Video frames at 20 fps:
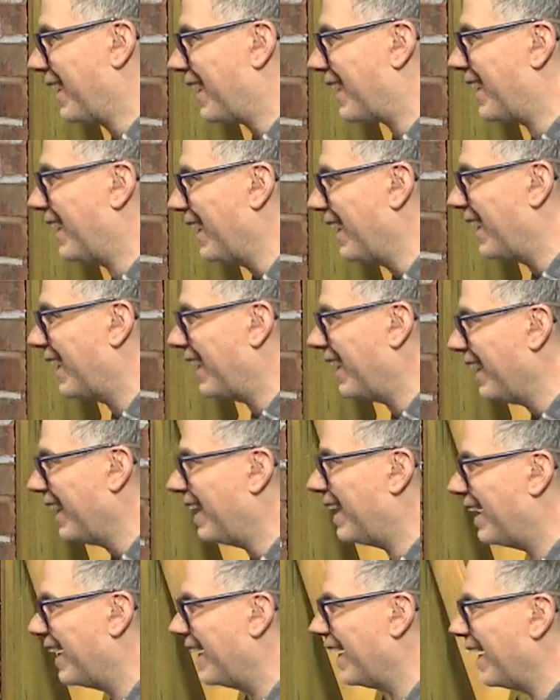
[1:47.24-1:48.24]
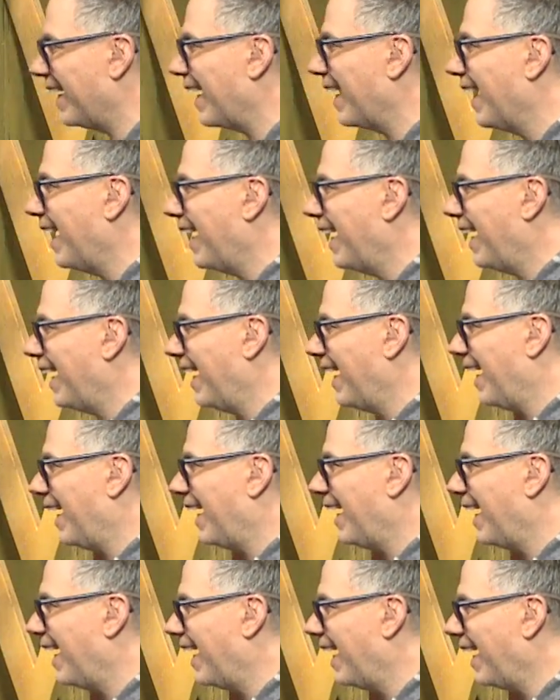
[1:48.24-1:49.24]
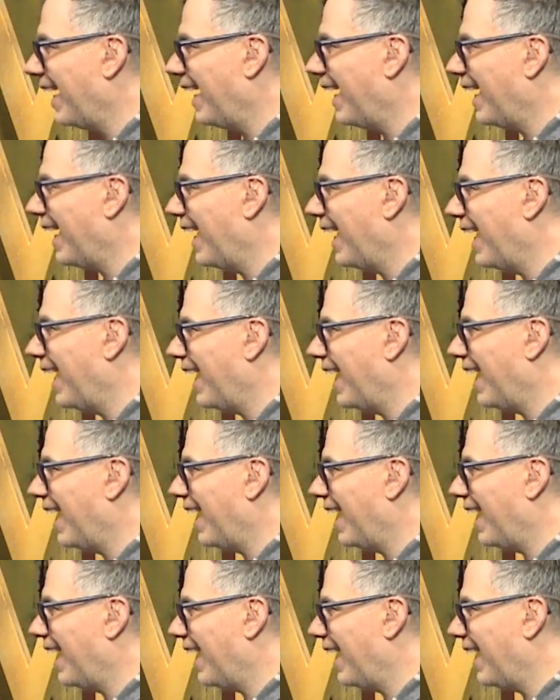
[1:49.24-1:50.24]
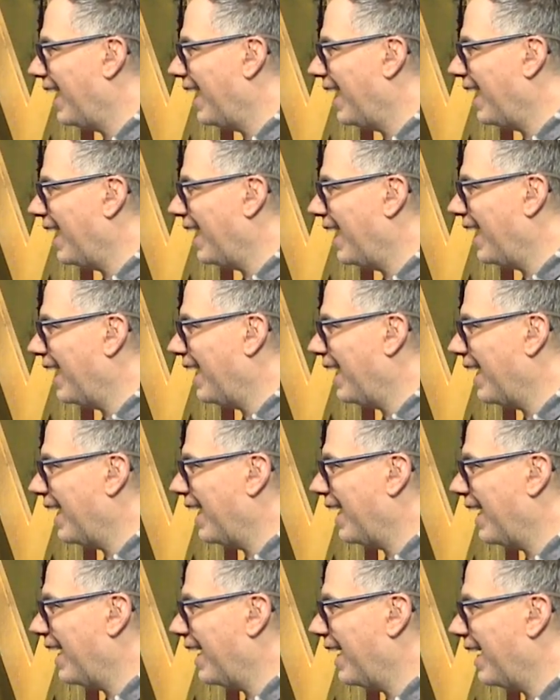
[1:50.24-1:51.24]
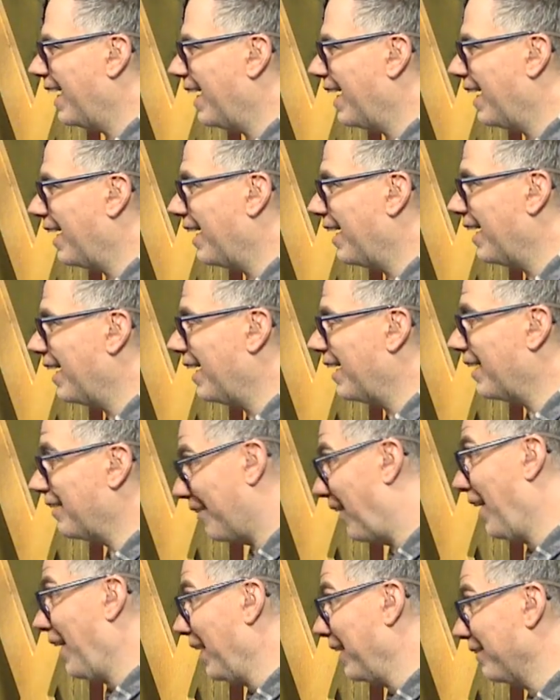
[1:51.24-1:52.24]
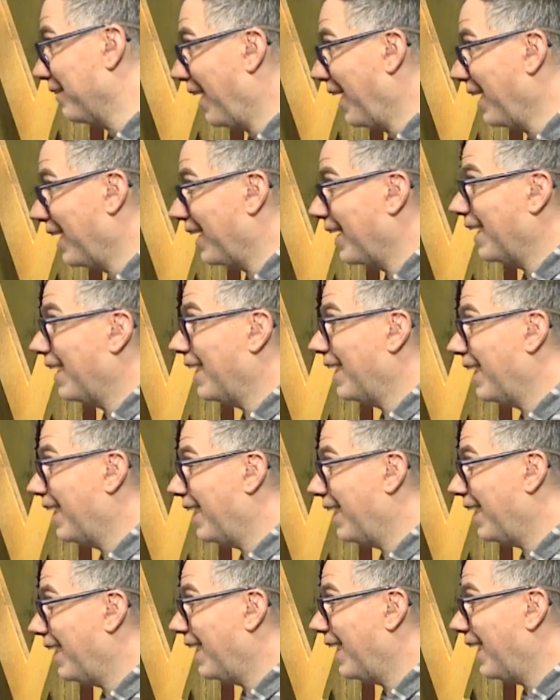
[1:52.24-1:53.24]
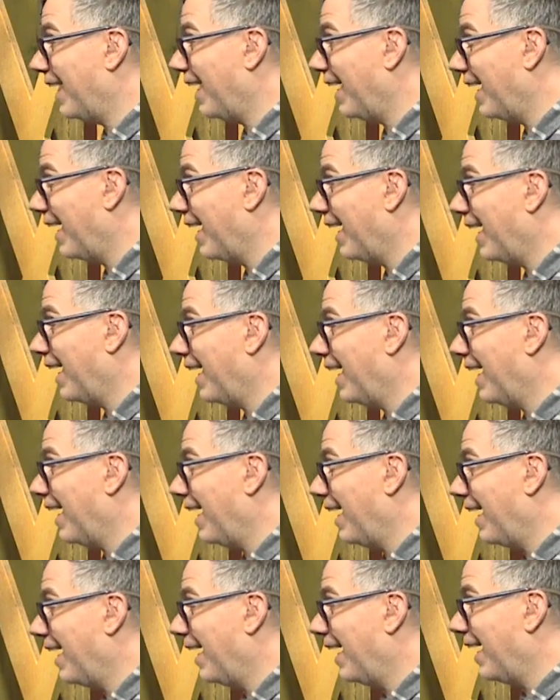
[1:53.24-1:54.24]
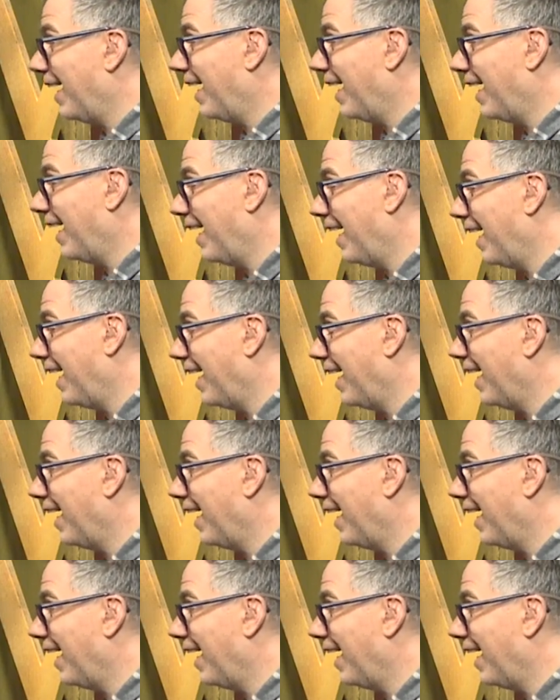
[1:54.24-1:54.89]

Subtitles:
[no speech]